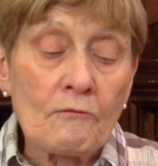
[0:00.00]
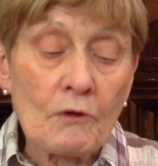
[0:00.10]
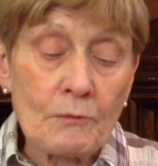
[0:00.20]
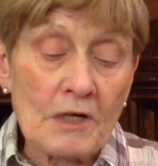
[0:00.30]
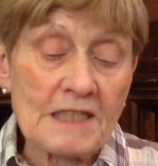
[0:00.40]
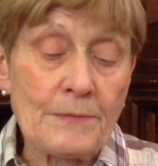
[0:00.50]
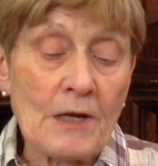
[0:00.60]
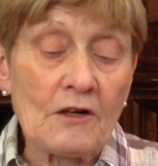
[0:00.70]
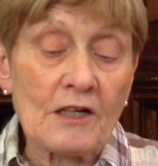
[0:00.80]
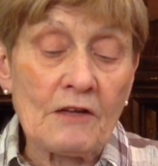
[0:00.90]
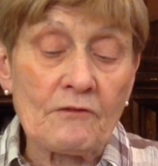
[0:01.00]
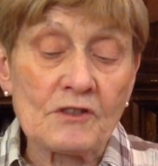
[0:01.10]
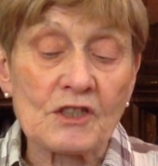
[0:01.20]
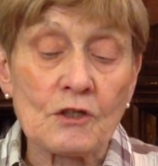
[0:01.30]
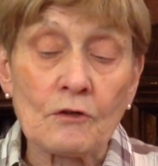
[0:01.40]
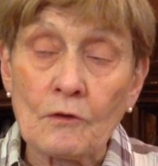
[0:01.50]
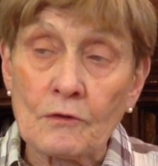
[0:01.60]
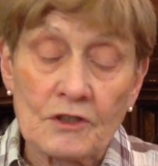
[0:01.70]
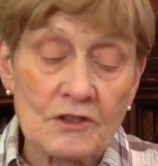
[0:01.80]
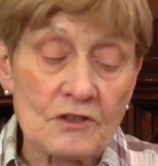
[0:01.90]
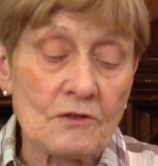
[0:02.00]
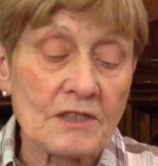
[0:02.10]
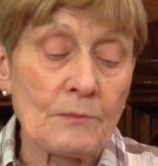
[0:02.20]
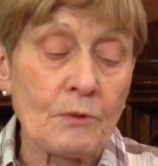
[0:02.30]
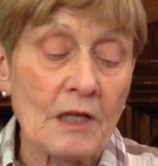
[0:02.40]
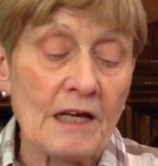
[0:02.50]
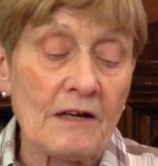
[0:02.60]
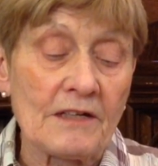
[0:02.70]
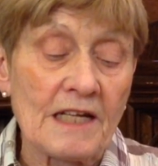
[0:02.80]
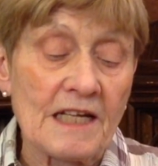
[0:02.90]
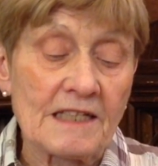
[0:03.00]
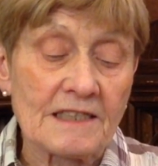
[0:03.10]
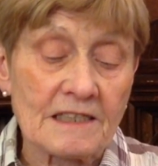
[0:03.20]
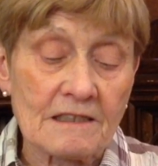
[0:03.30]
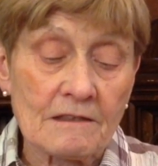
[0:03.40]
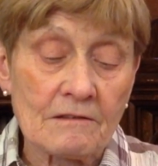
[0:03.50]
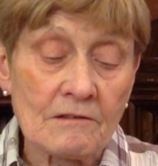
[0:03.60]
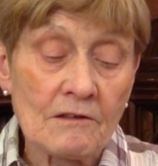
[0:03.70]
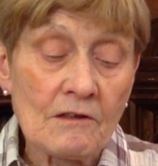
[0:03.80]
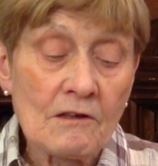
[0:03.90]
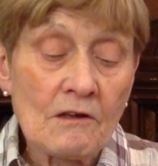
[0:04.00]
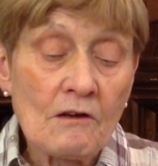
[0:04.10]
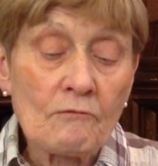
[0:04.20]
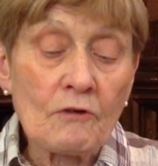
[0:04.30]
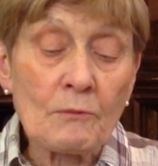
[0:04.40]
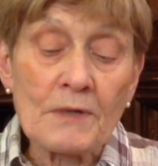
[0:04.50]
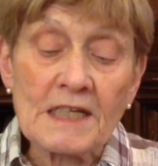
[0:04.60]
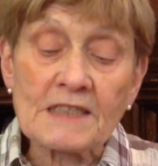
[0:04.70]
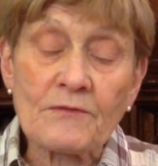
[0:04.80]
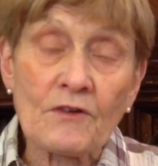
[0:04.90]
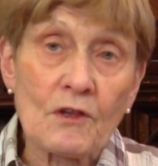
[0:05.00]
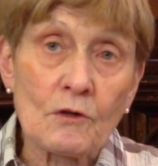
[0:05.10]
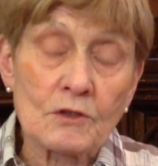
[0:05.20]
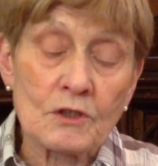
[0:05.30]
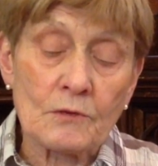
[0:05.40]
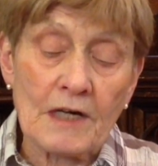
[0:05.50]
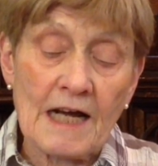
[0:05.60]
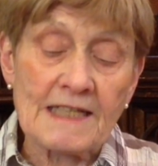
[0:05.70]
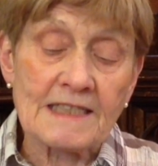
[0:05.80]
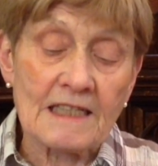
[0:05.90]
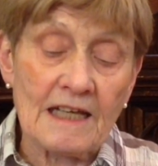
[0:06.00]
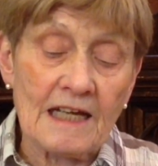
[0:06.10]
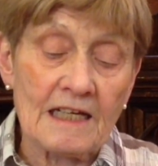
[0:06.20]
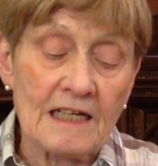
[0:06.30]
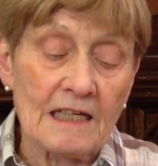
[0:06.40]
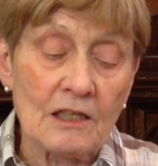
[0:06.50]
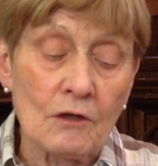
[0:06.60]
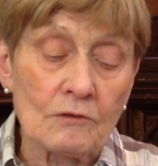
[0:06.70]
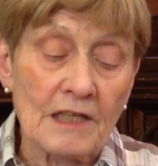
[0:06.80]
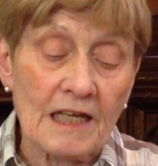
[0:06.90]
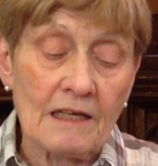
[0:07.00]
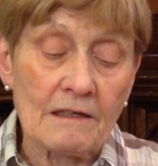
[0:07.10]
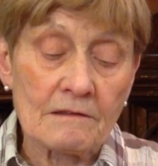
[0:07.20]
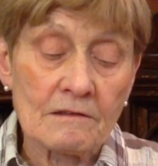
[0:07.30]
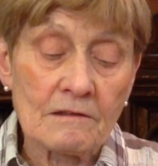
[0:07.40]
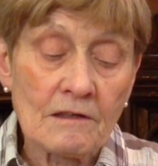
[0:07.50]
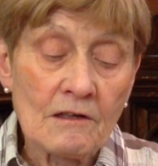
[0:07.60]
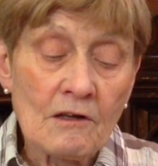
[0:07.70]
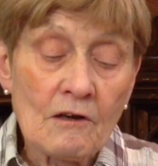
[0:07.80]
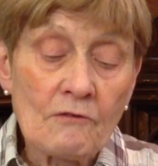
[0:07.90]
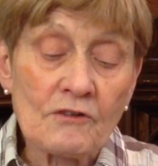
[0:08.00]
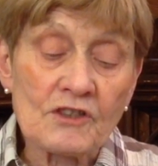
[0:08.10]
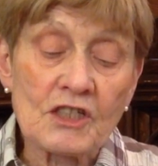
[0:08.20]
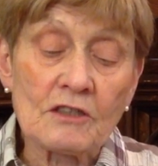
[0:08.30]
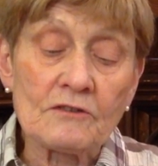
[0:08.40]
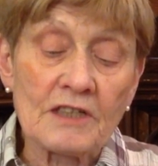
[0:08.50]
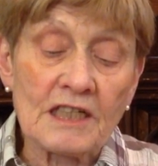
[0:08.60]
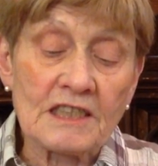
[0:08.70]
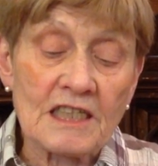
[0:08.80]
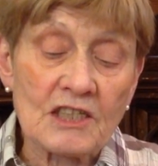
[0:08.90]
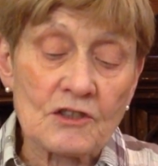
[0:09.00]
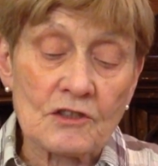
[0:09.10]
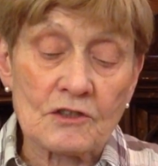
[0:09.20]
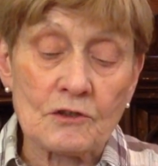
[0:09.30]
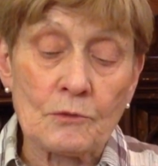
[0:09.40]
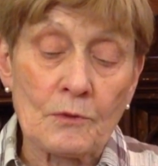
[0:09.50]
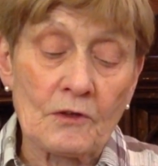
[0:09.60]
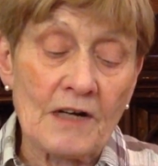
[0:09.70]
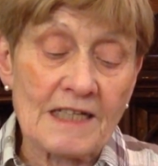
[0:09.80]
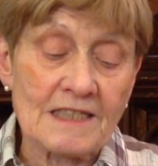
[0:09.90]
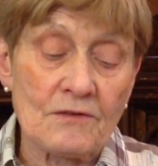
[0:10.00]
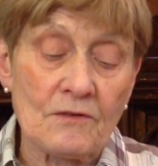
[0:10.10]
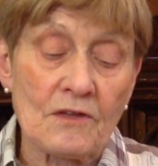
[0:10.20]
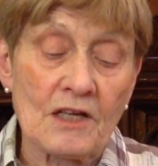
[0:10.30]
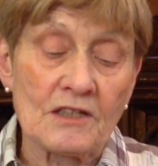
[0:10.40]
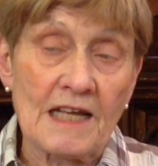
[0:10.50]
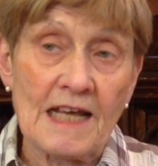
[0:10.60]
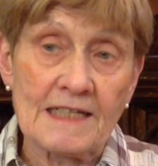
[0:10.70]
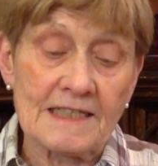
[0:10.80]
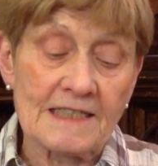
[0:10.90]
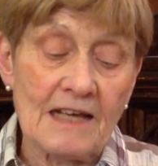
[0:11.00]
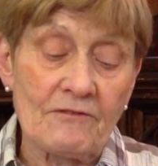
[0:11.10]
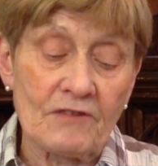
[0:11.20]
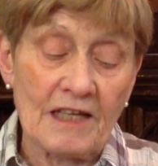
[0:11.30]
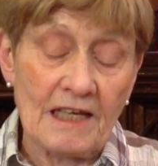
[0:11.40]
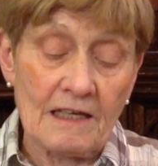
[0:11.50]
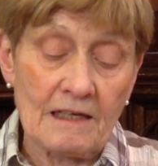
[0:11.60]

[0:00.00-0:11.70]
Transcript: for prosperity for store owners who supply our needs, for peace for those who are isolated and lonely, for children and teachers to progress through their days safely.